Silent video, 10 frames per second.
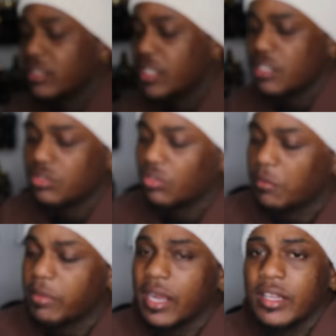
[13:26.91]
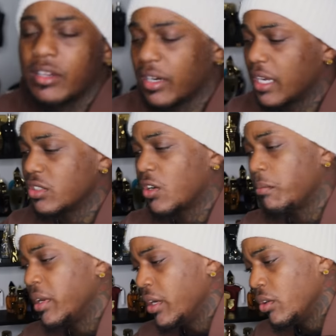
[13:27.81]
a tester on the back here, I got
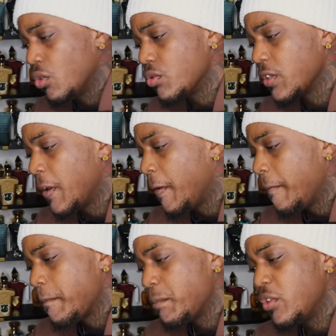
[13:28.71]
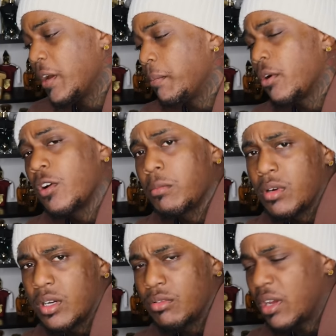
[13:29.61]
y'all main notes. You got
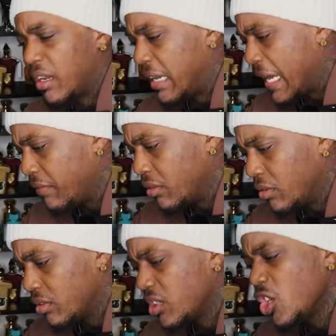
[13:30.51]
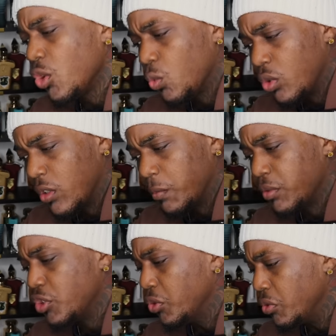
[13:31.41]
bergamot, you got lavender, cedarwood,
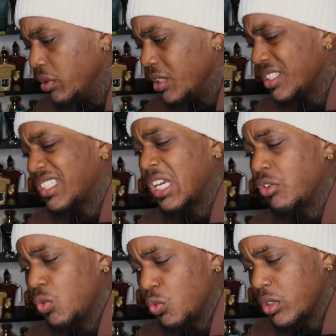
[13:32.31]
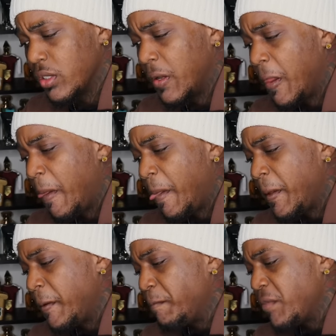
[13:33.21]
patchouli, sandalwood,
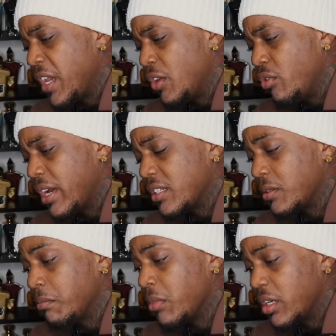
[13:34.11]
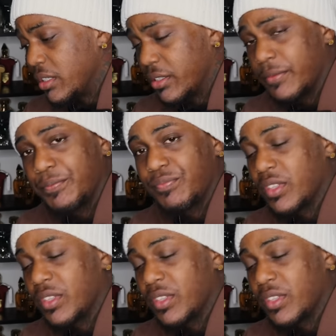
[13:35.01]
and you got some musk.